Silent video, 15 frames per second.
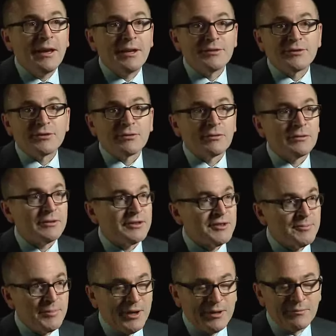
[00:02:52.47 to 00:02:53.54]
as
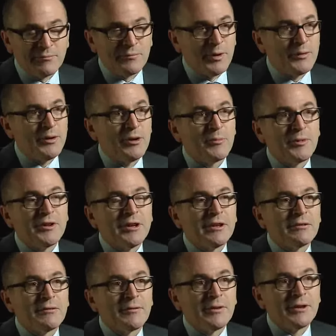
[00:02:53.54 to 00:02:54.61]
journalists but with no
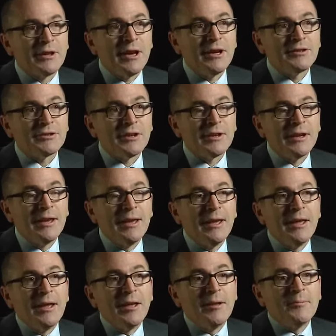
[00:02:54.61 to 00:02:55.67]
particular affiliation,
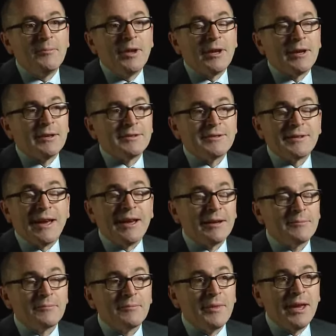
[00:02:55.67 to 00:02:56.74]
because
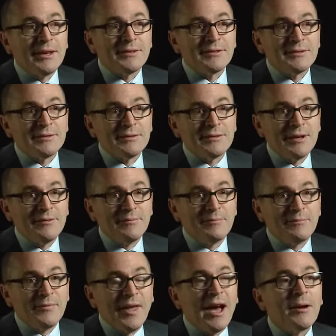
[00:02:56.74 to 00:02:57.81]
that makes it
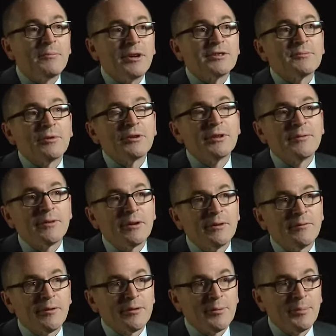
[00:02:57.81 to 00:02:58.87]
that much more
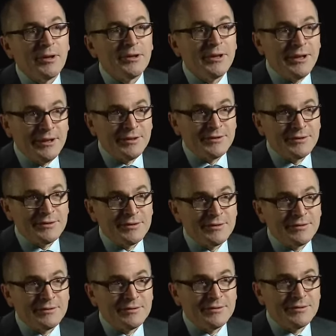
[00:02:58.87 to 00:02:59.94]
difficult for the police